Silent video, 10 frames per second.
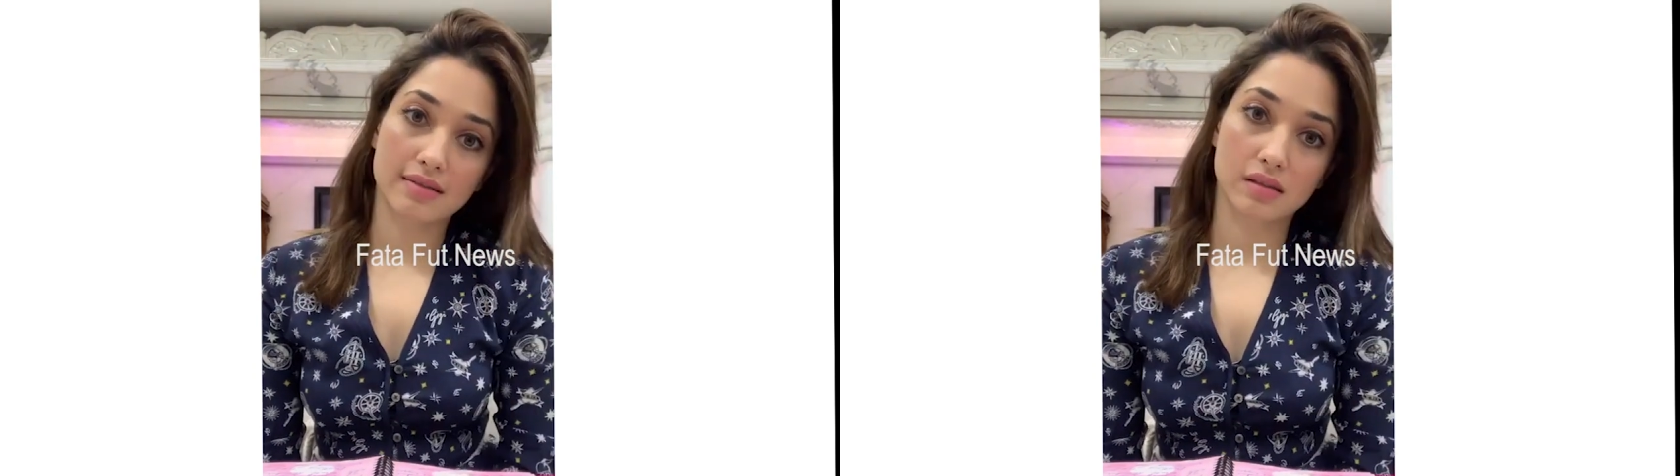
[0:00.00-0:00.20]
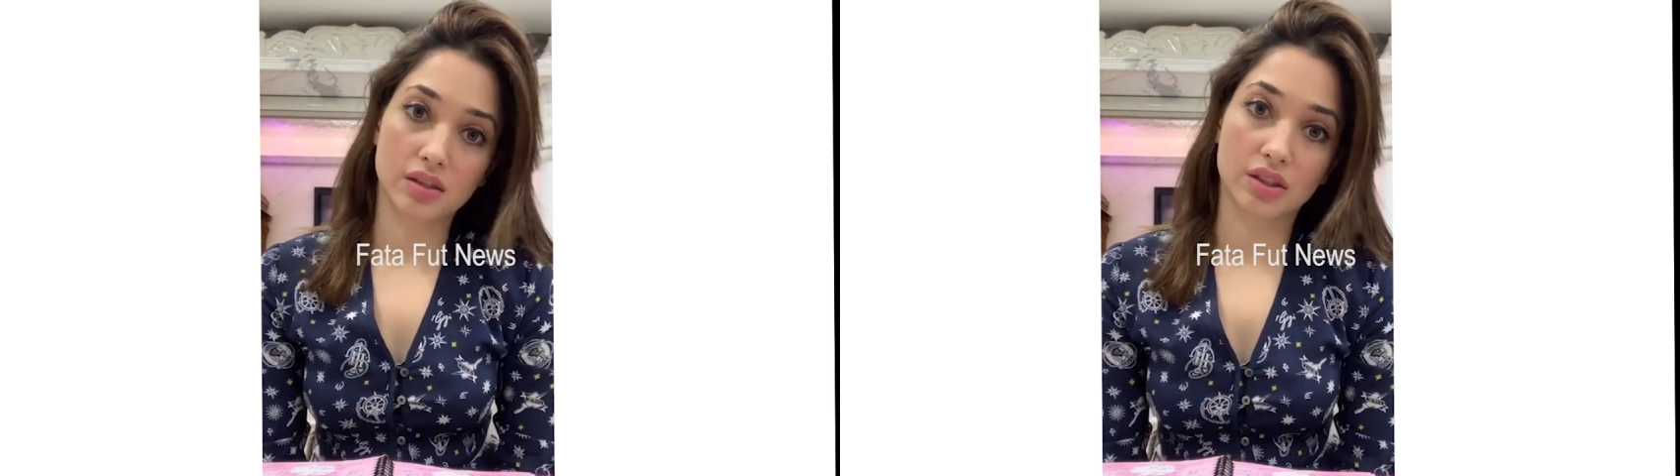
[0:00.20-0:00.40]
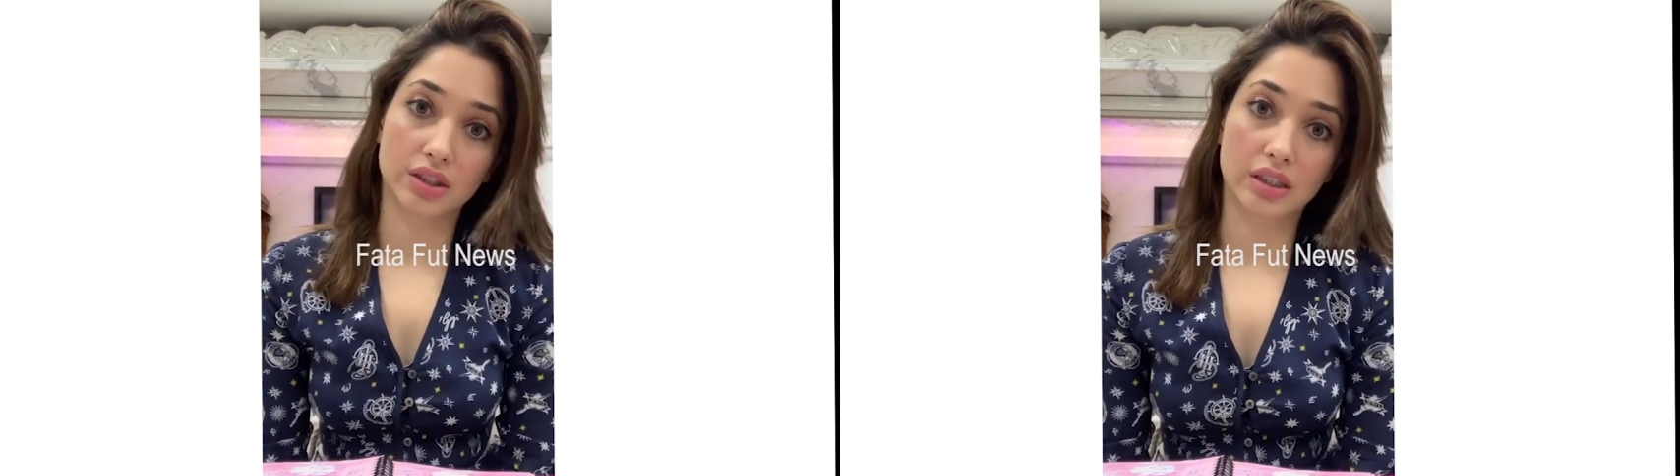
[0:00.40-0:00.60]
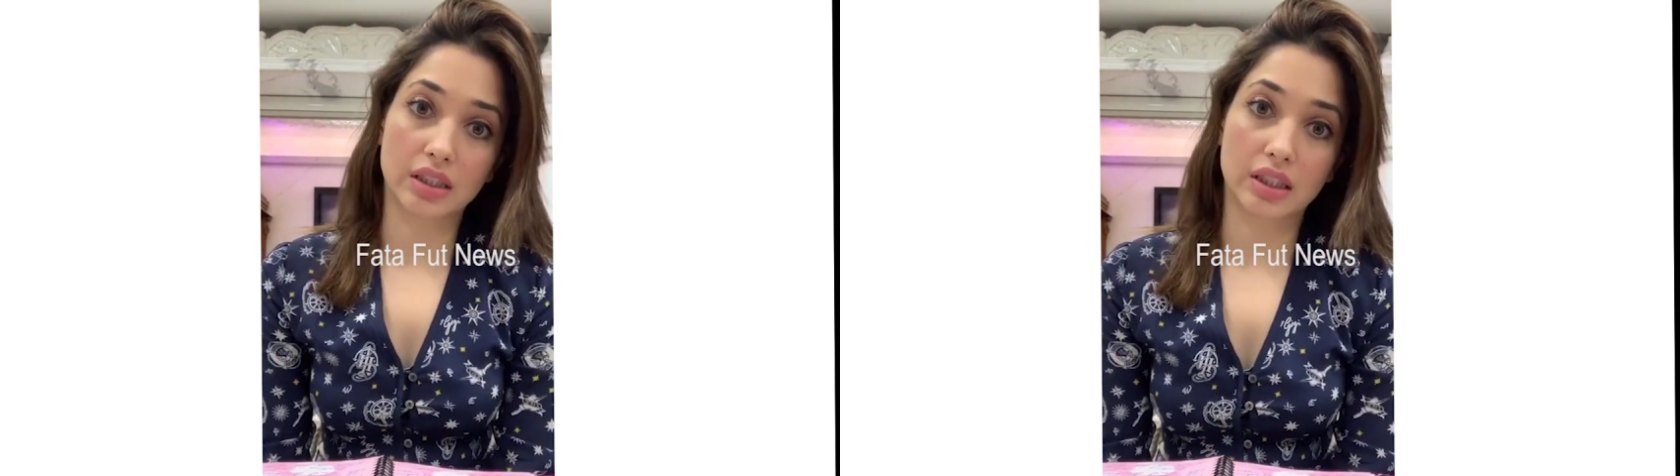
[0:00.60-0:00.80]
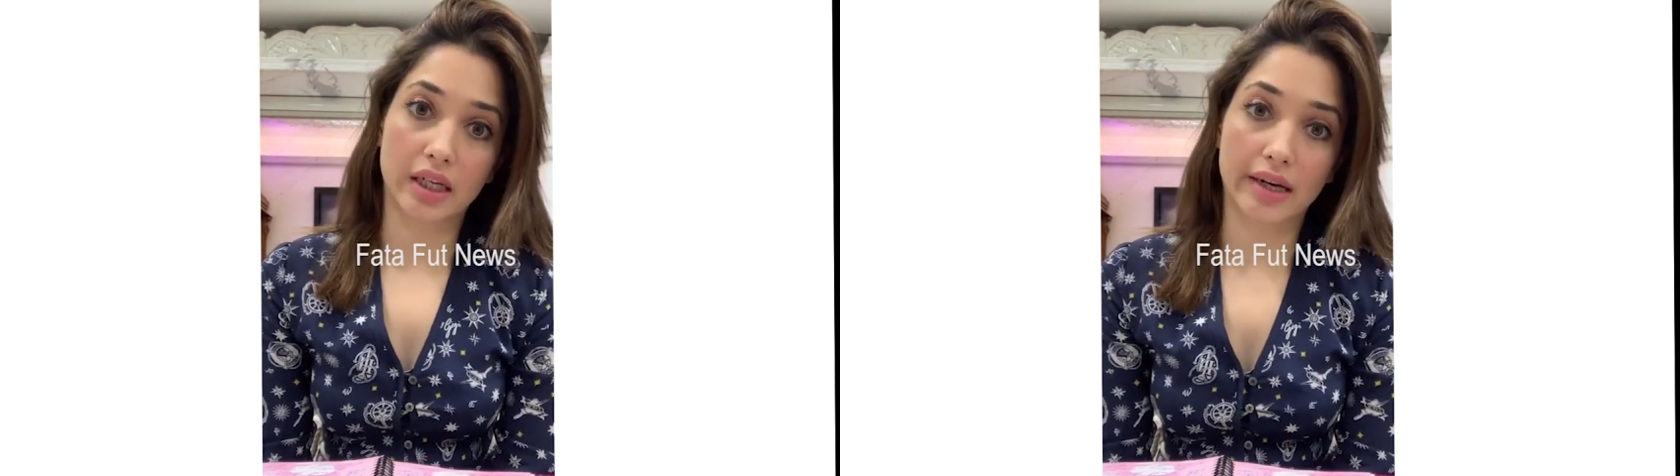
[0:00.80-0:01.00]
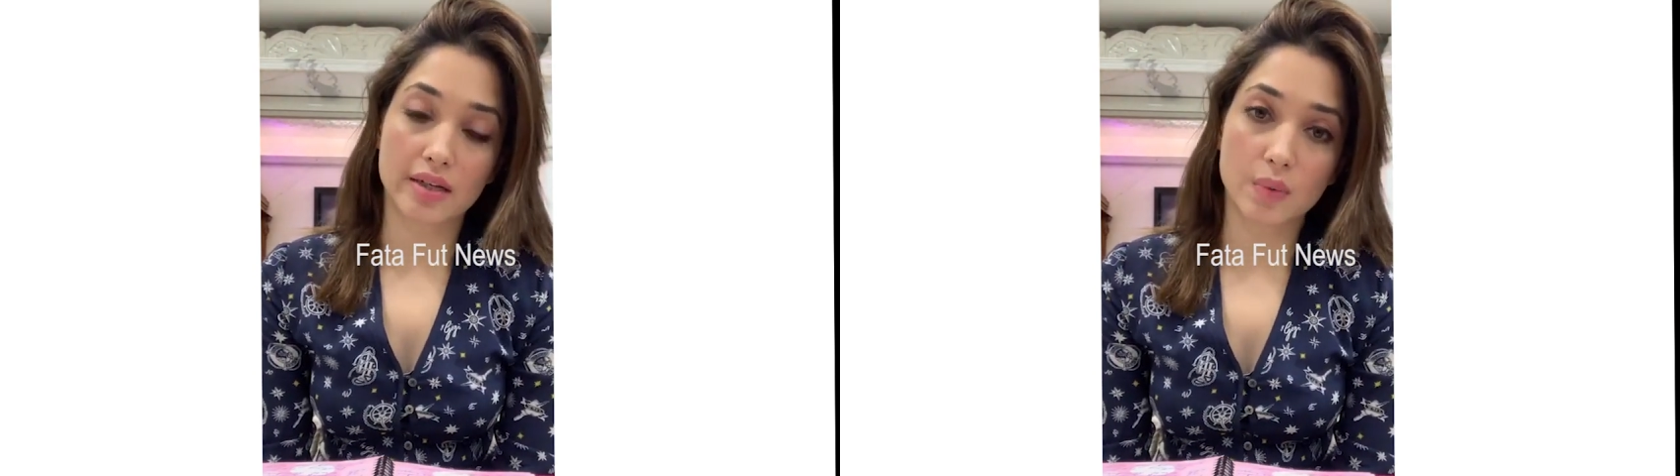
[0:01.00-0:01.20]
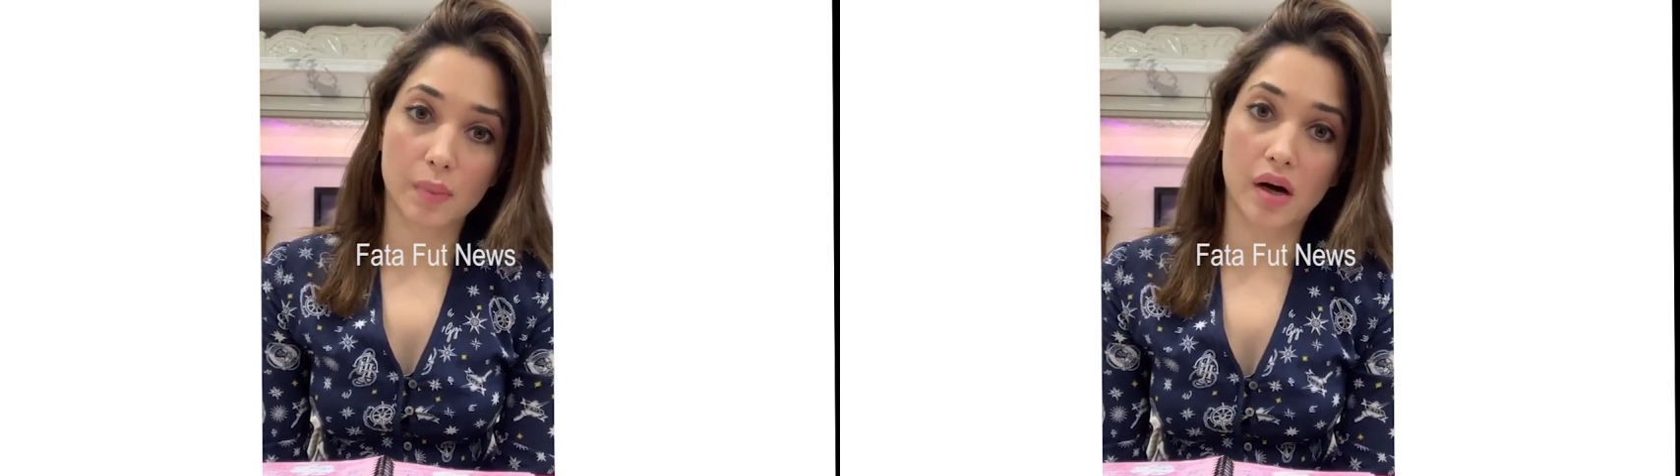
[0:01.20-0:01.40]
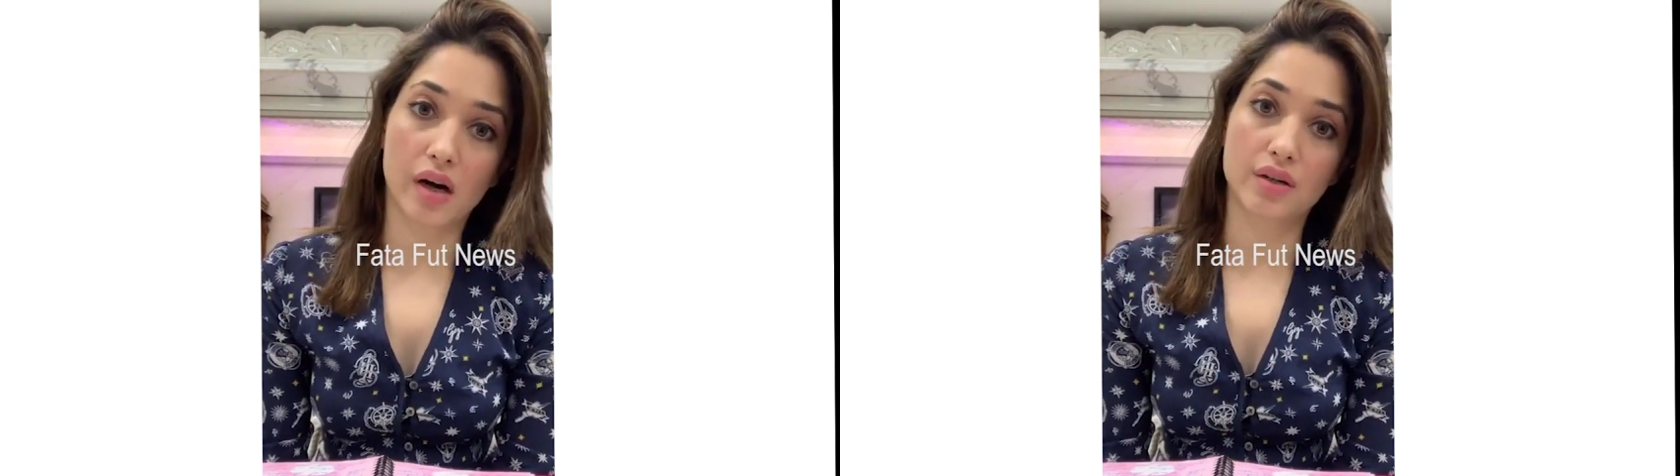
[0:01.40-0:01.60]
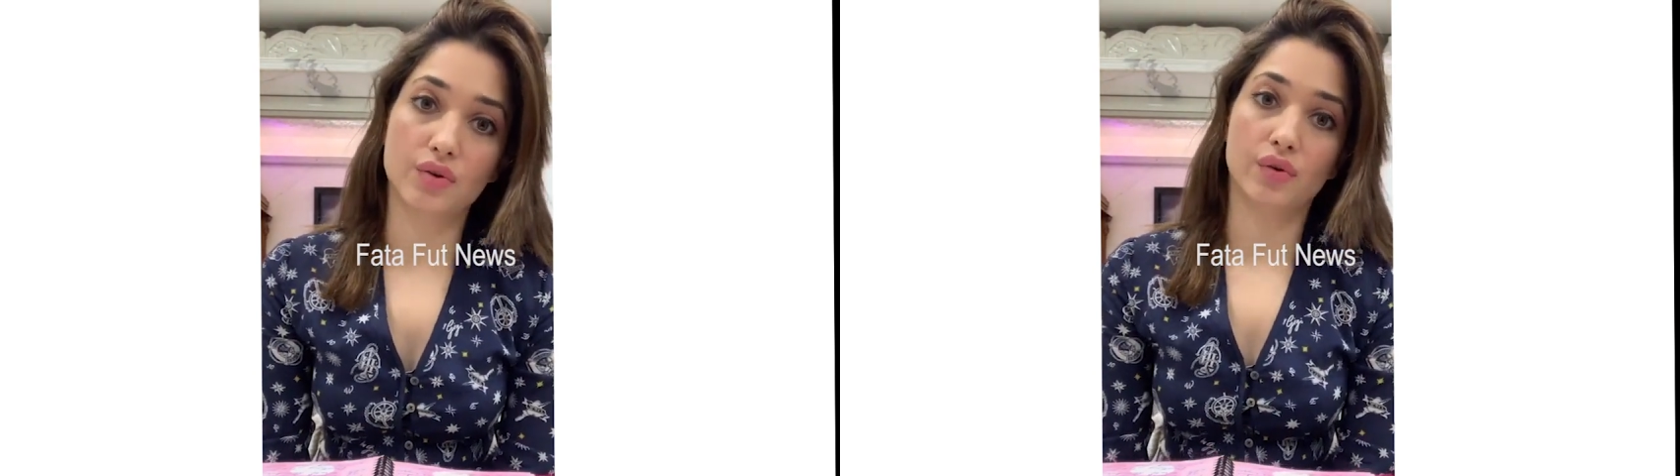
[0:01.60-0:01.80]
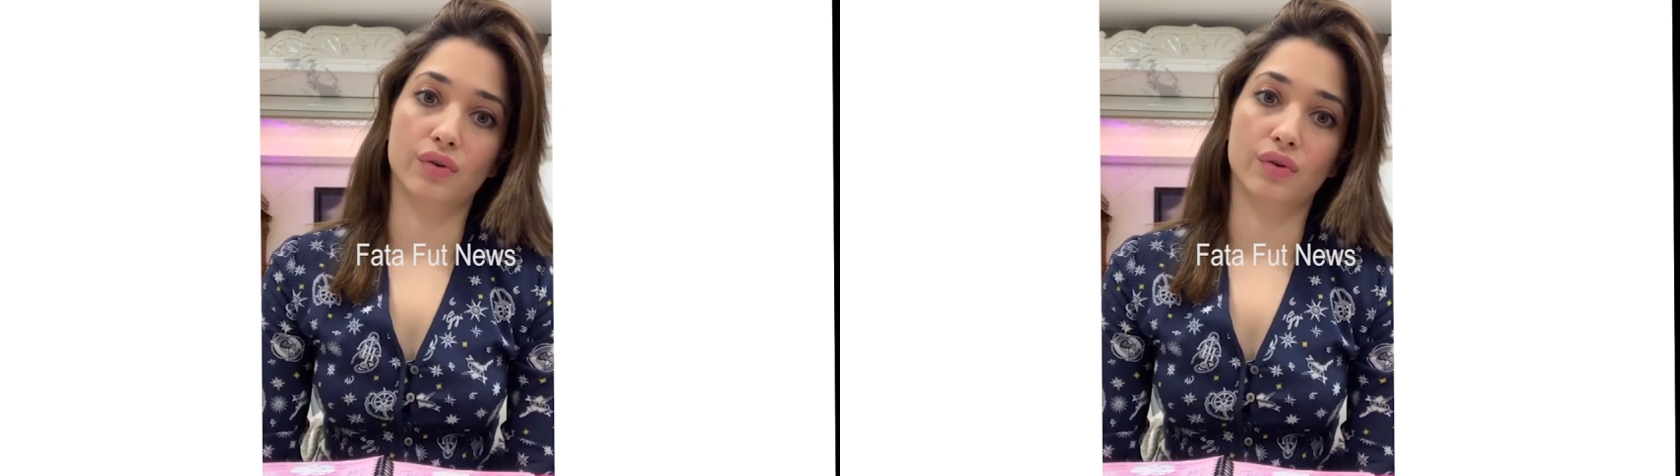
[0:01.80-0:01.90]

is a great part